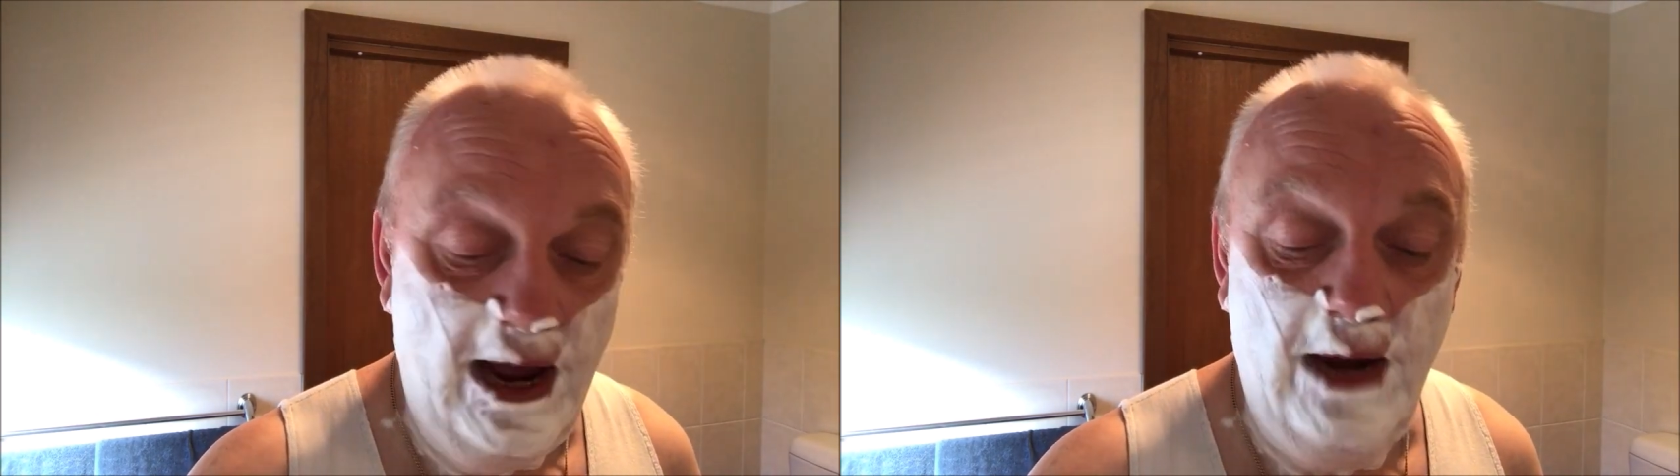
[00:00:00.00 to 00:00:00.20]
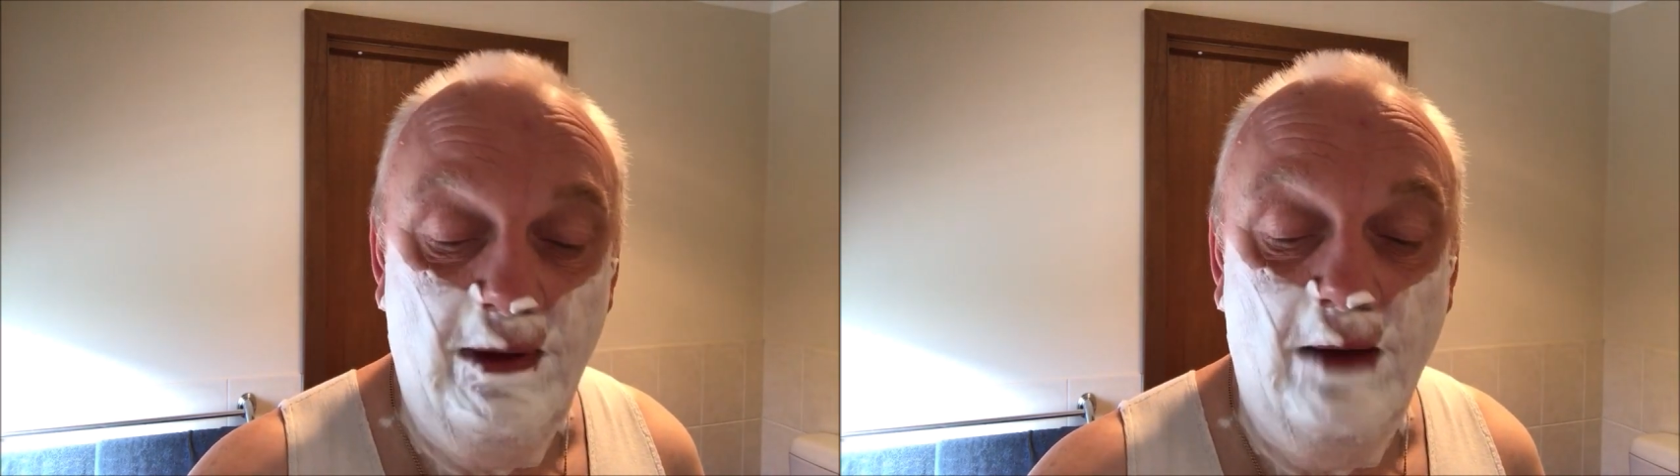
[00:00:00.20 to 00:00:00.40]

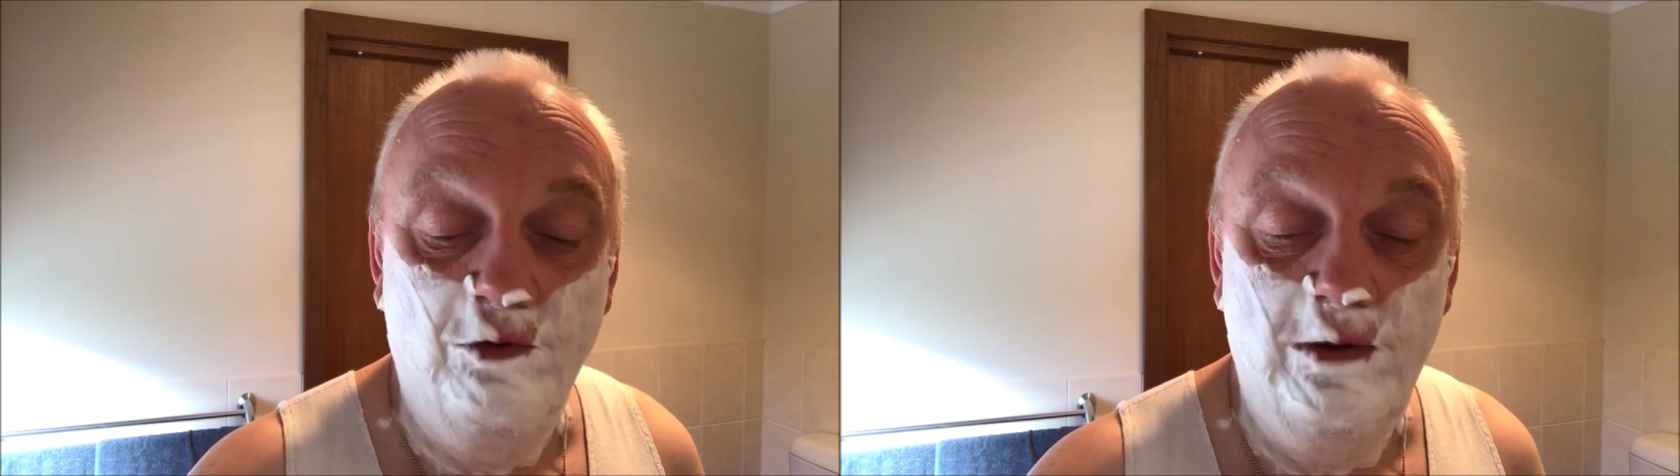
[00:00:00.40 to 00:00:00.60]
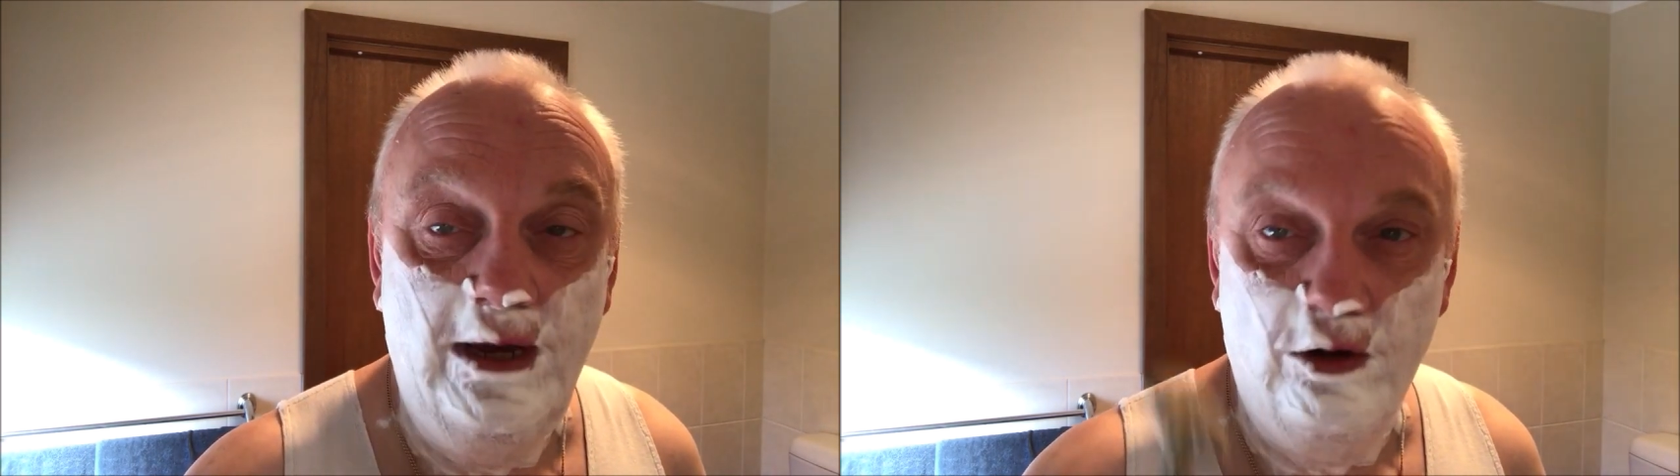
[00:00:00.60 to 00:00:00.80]
Anyway, I'm
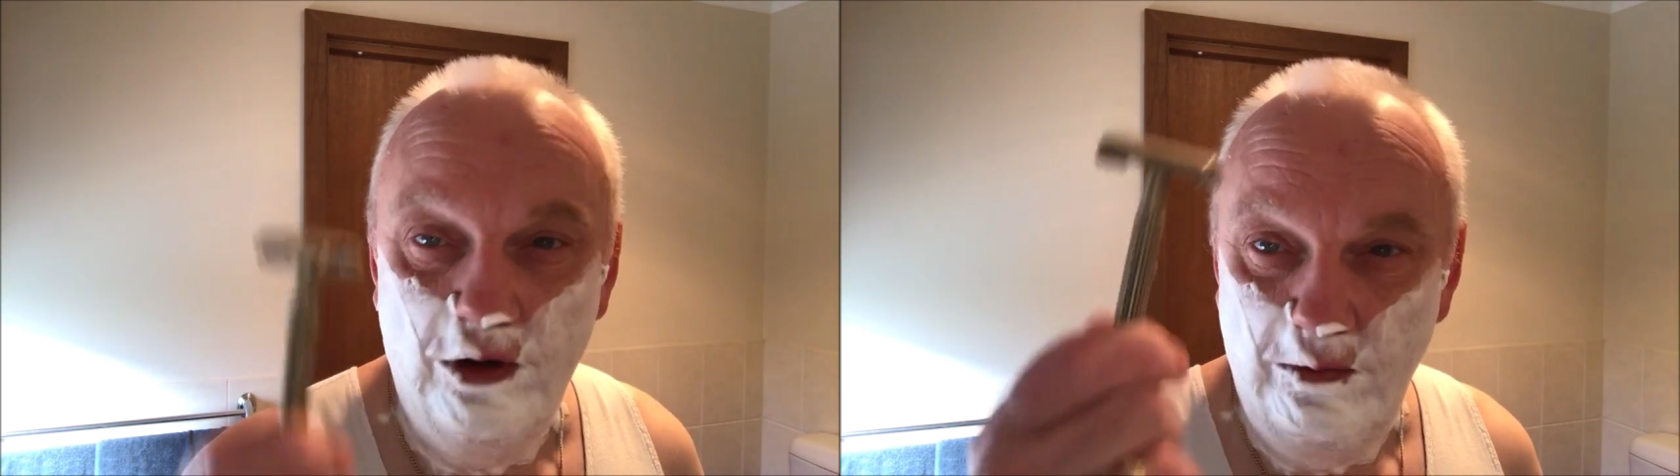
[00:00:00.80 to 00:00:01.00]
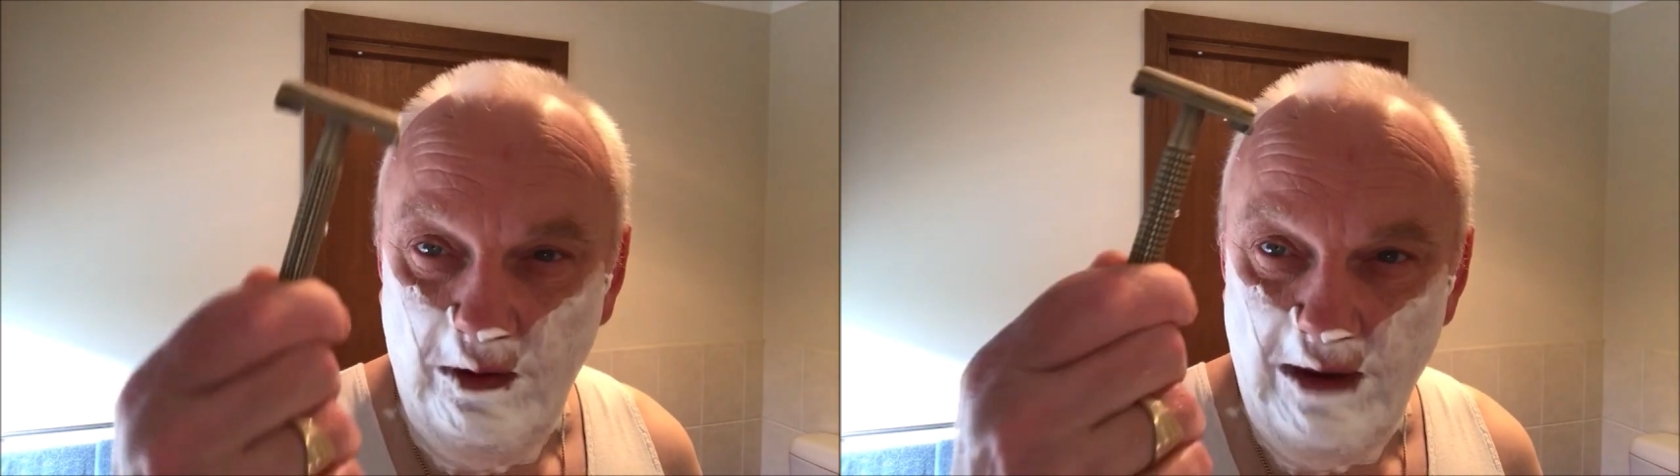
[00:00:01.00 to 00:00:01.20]
going to make it go
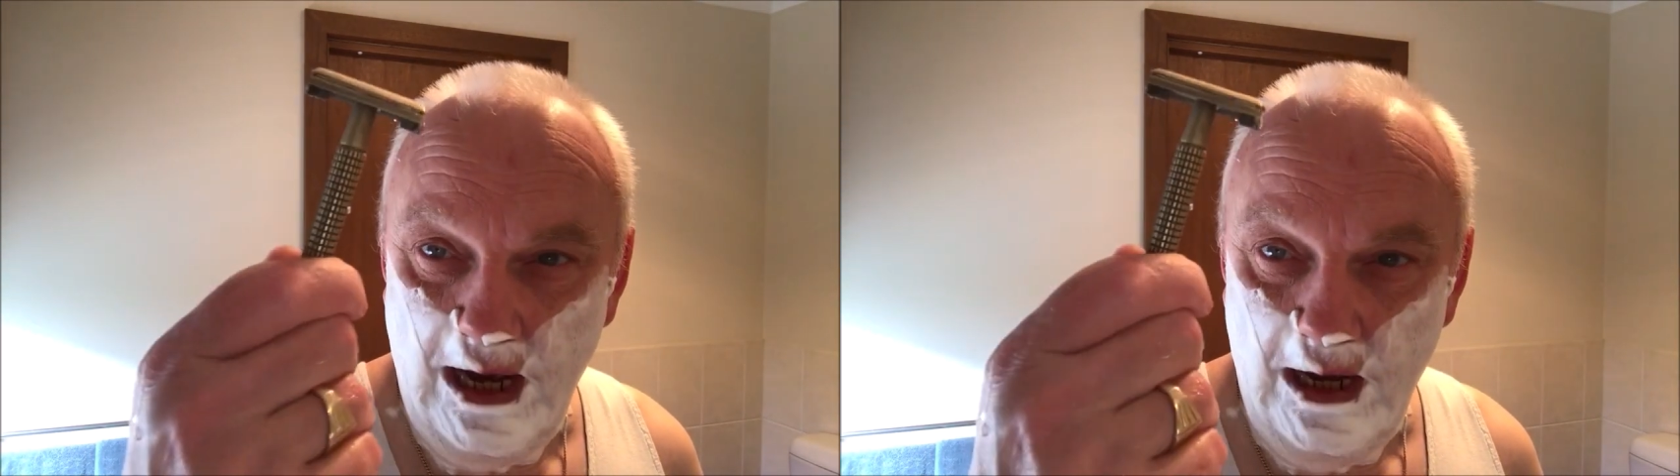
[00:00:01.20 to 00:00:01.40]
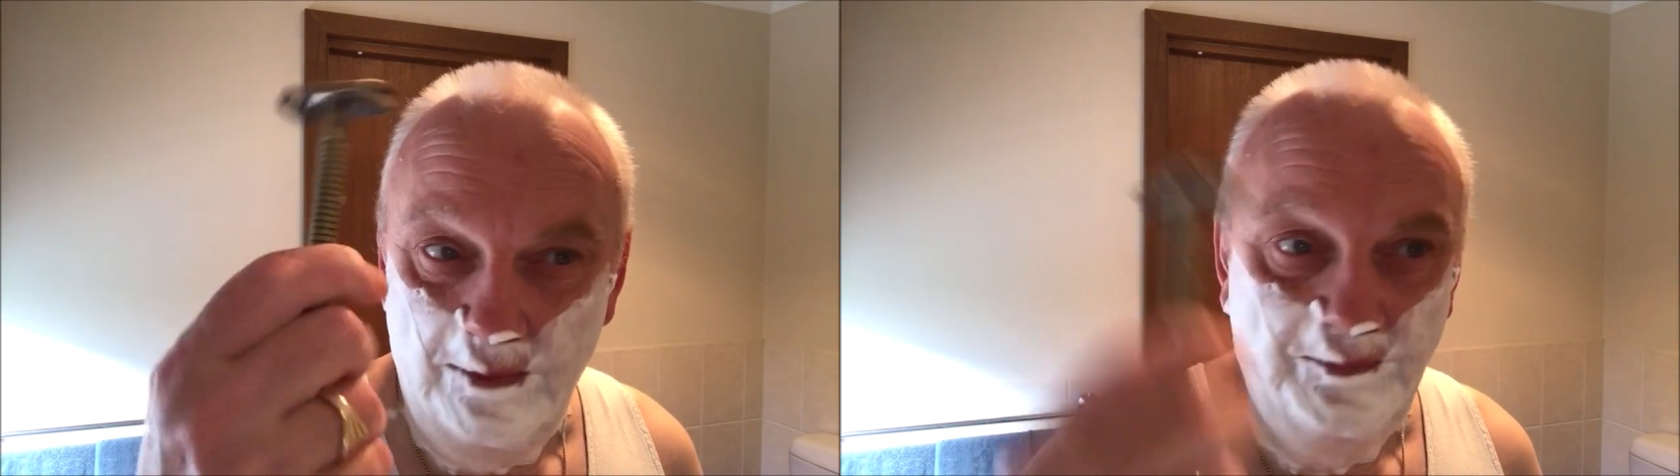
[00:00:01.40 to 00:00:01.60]
in with
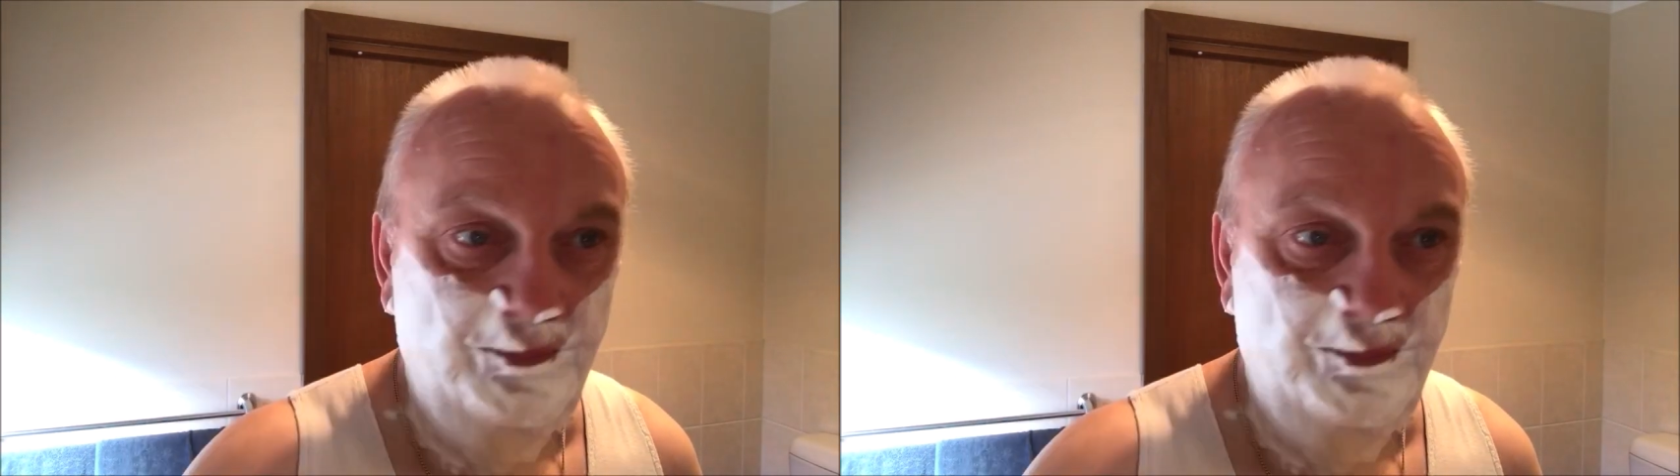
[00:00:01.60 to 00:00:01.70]
my